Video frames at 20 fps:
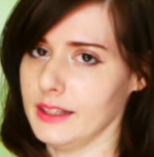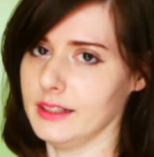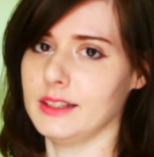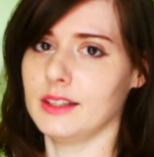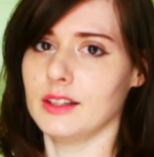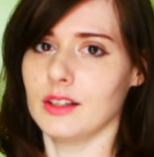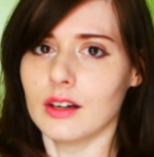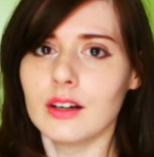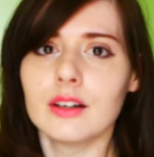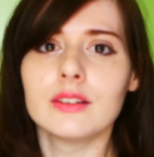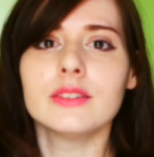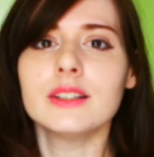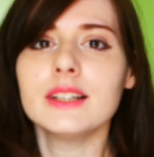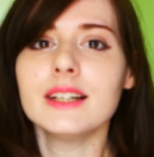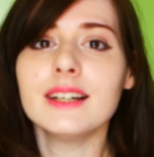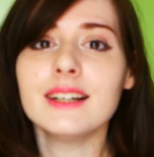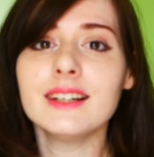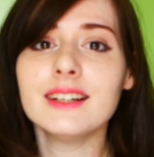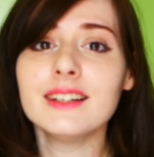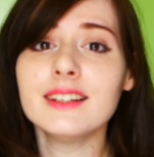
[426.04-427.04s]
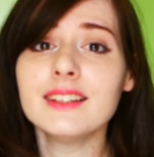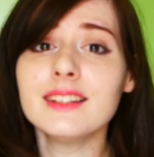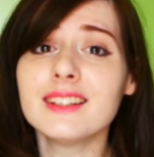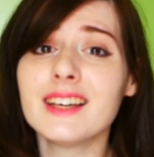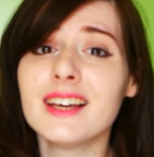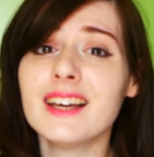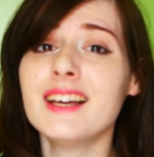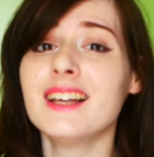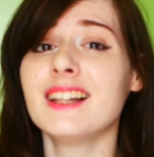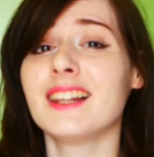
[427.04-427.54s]
I love it.
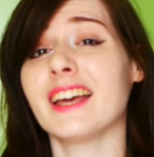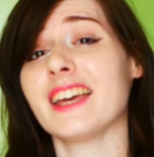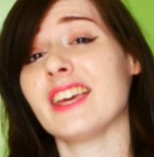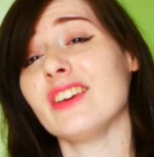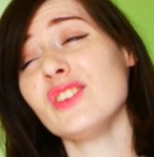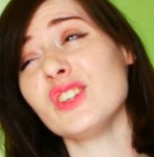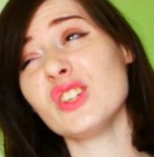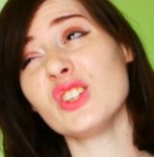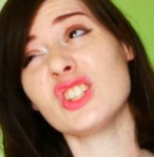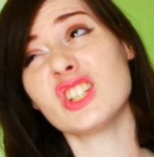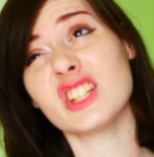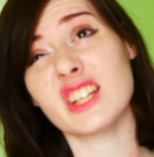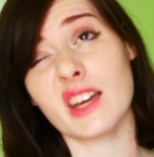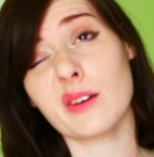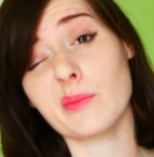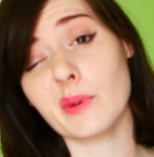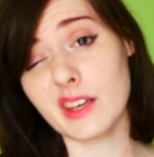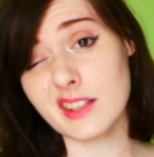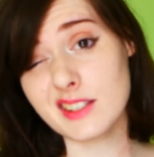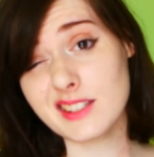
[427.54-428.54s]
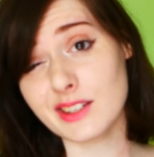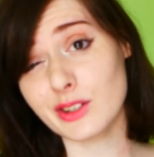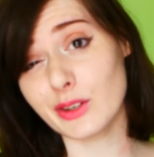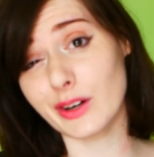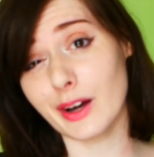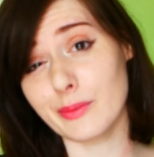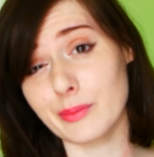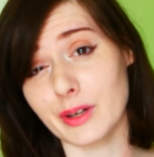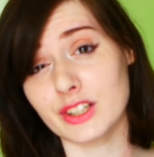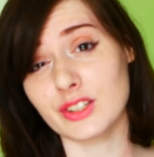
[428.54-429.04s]
Like if you check my
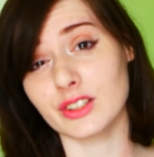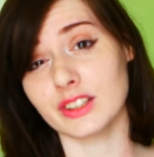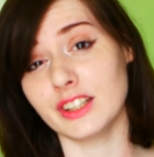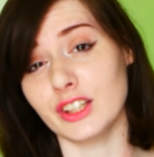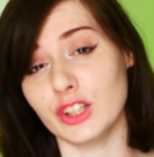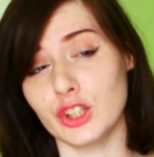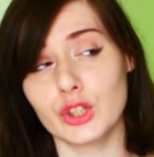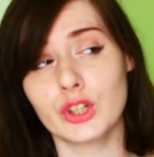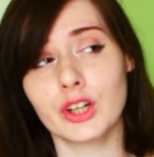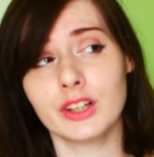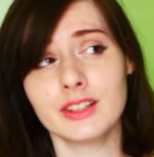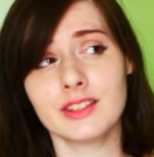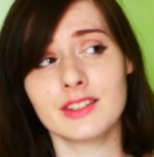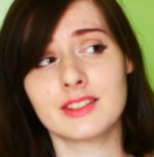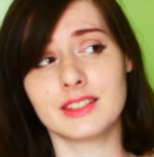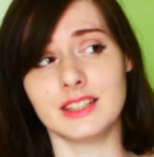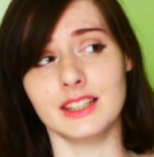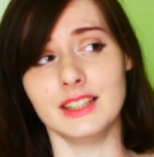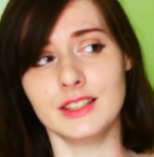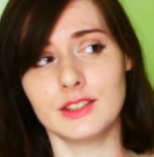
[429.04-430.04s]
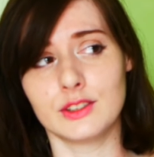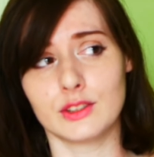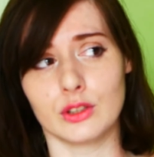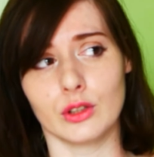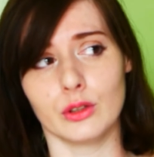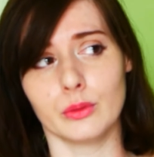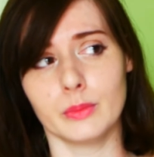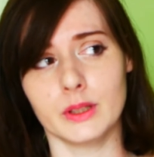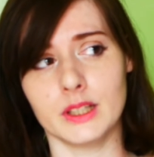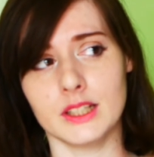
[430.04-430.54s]
Instagram actually, you're gonna see
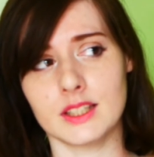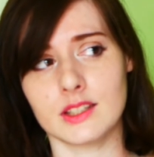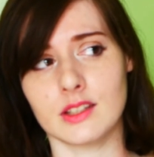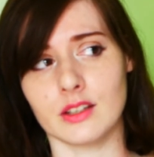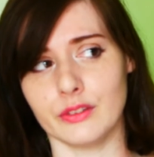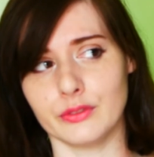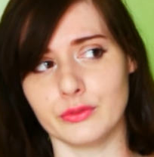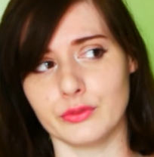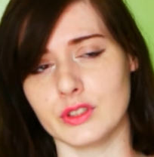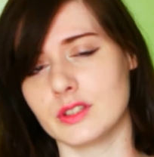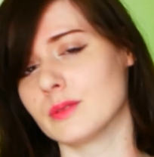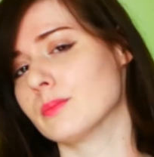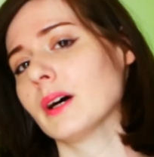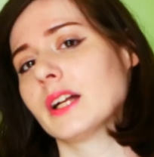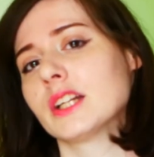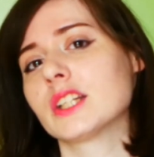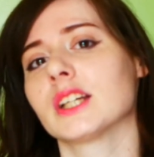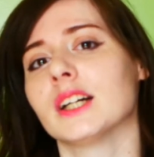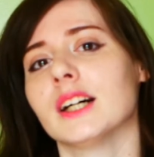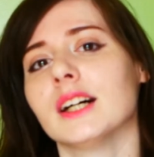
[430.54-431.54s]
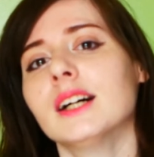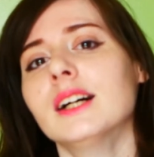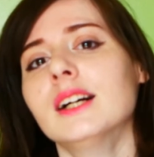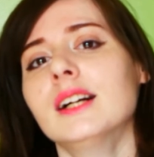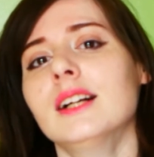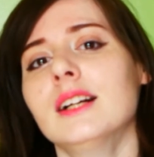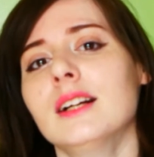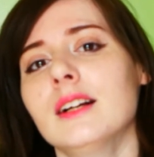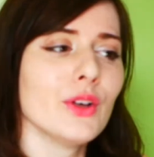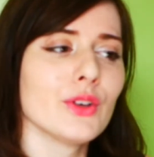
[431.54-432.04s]
so many stuff with matcha.
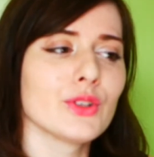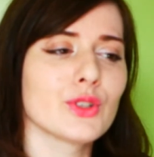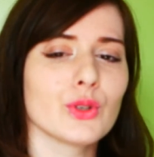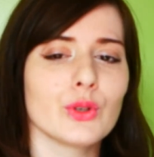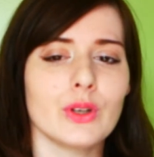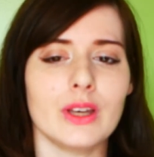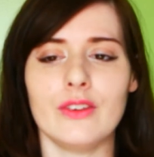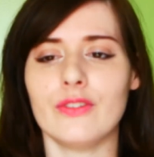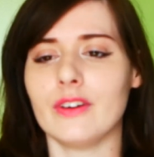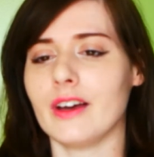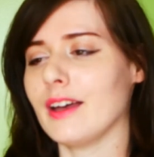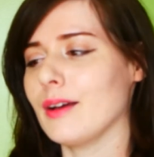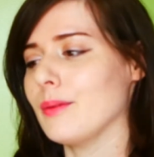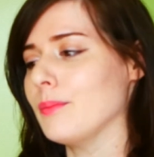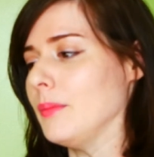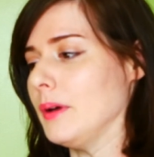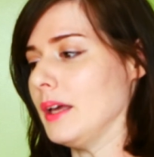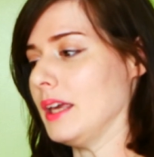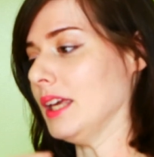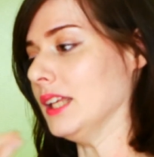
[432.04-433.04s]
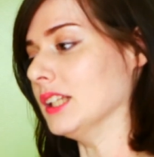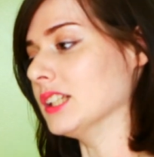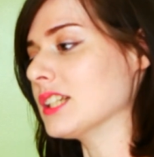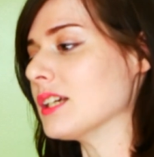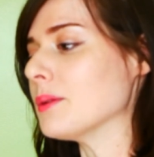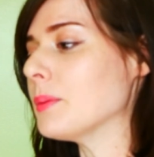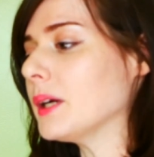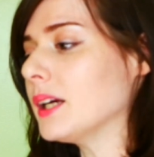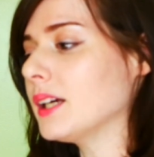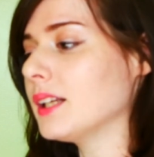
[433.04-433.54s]
So if I am in
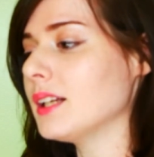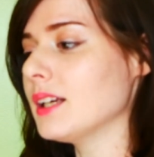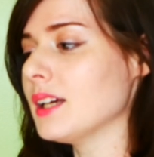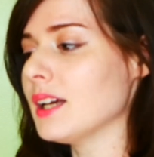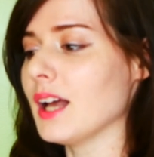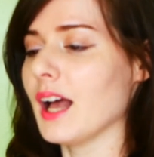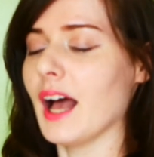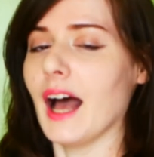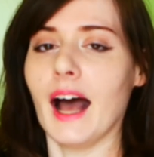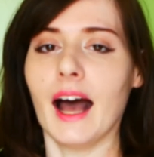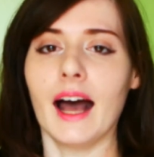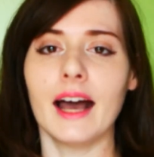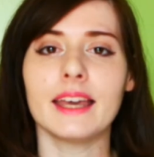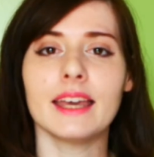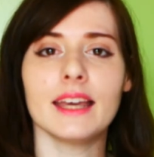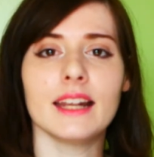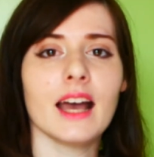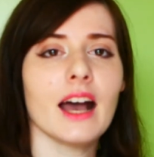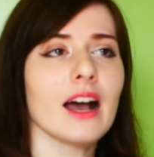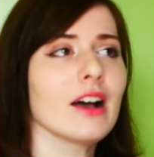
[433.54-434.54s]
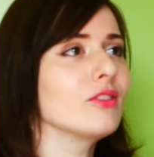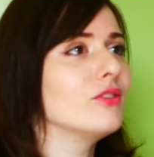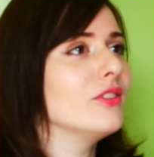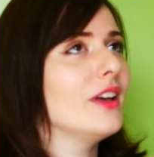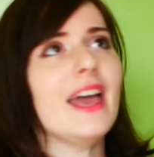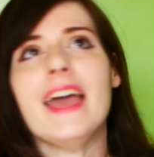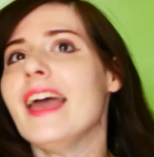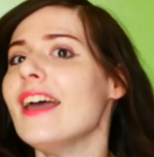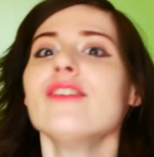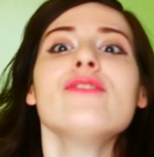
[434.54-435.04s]
Japan, I can have
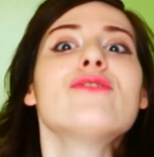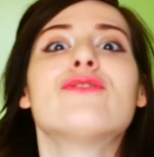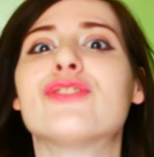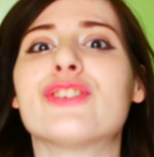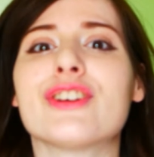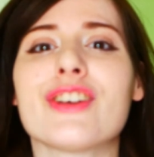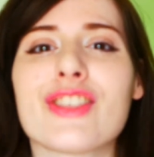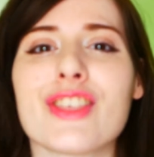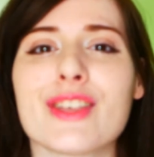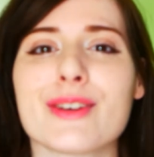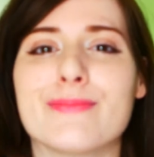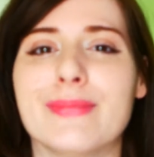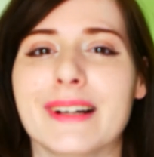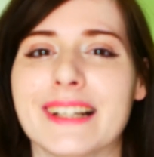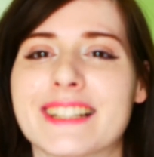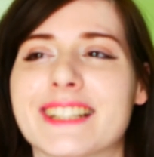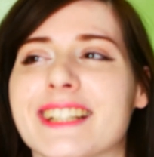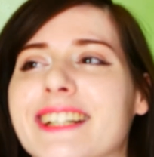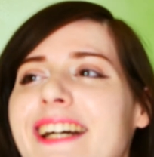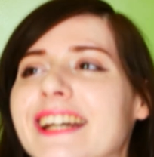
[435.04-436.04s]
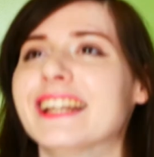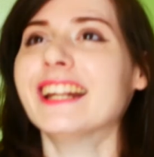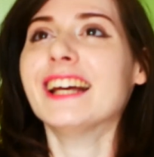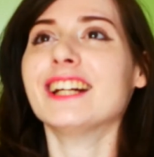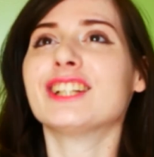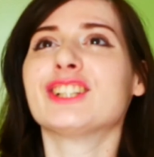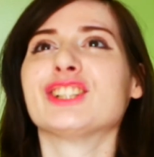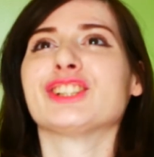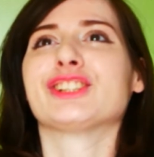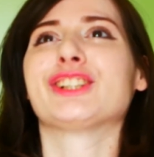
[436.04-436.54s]
everything match and I
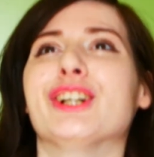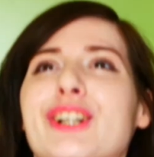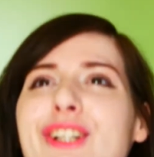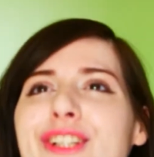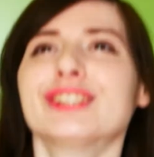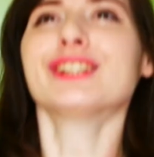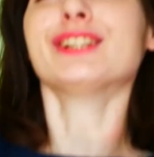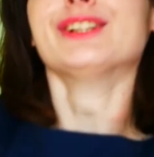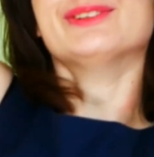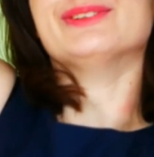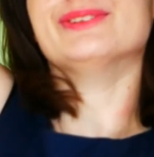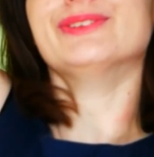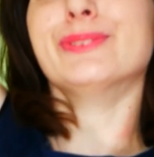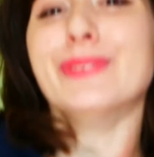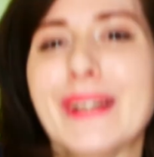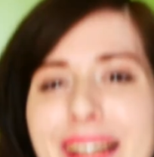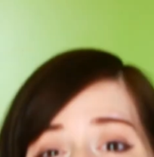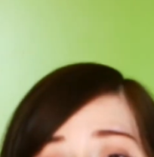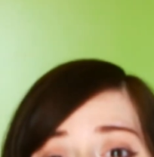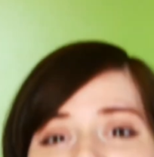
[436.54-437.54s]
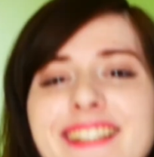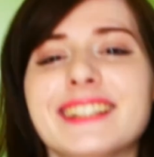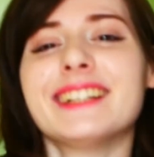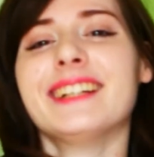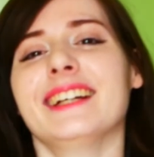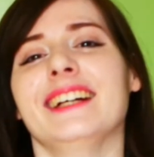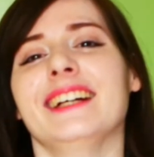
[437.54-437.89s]
just can't wait!